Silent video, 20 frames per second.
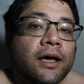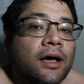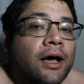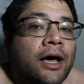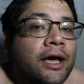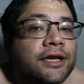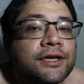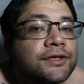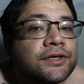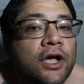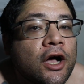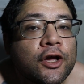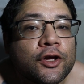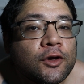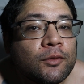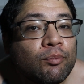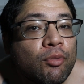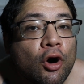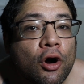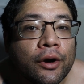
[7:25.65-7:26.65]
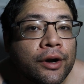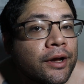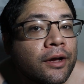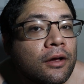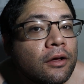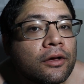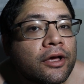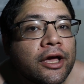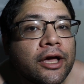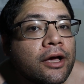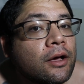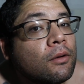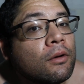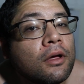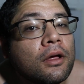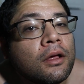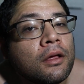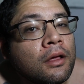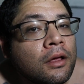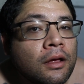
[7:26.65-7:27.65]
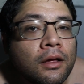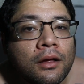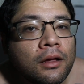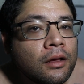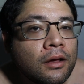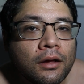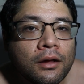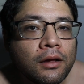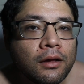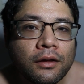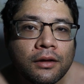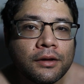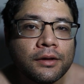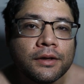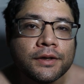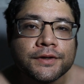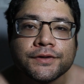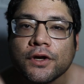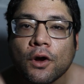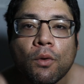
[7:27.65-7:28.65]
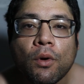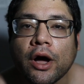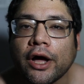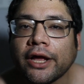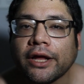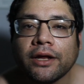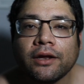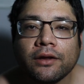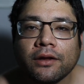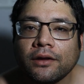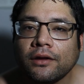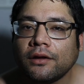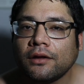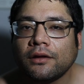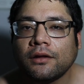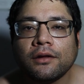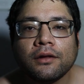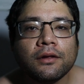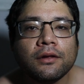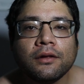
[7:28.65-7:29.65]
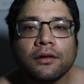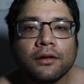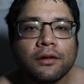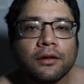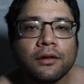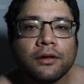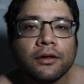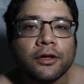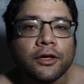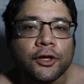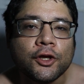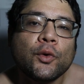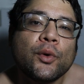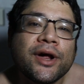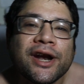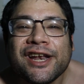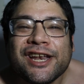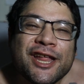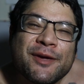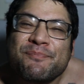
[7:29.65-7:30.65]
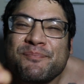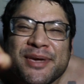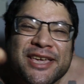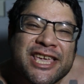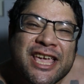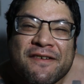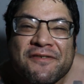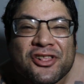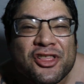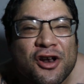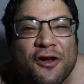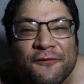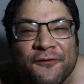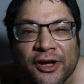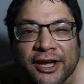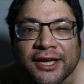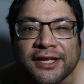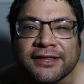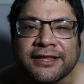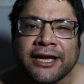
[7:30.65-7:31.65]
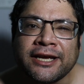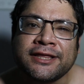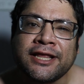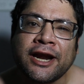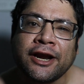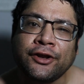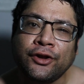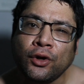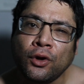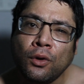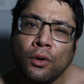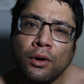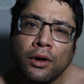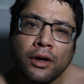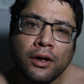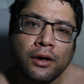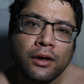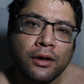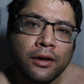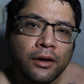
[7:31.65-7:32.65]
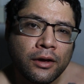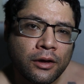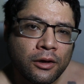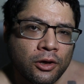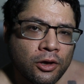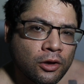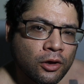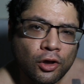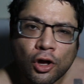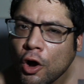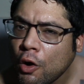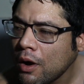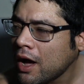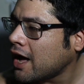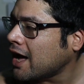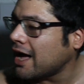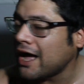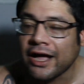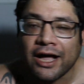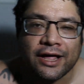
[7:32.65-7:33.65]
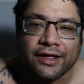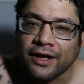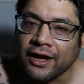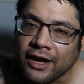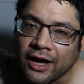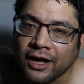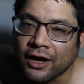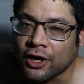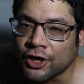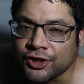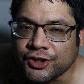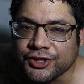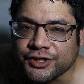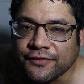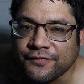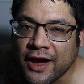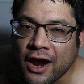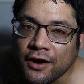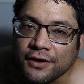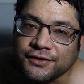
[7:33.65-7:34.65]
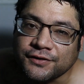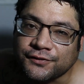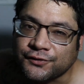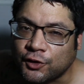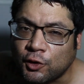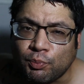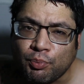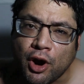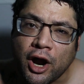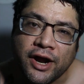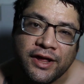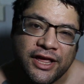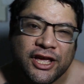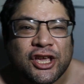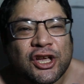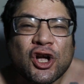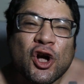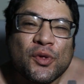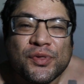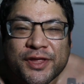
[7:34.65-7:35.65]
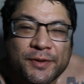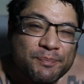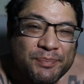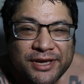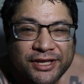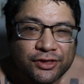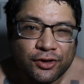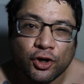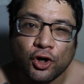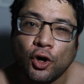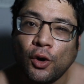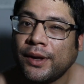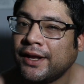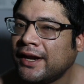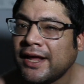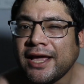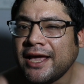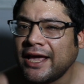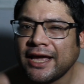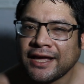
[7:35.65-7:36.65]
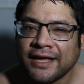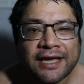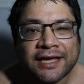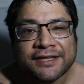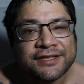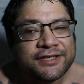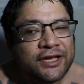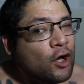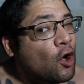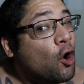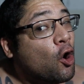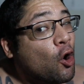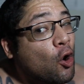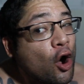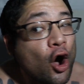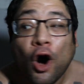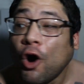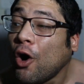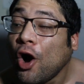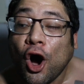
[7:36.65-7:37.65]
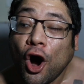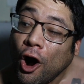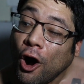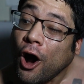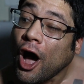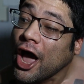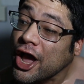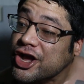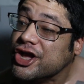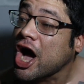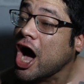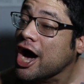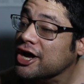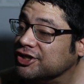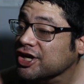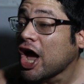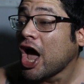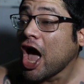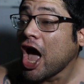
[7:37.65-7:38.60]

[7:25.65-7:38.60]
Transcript: I just call you boring, okay? so what? You want to nitpick every little fucking thing that I do? Go, I, I, got I got hundreds of hours of soup party. They can go nitpick through and and, and say, oh, oh, oh, hey guys,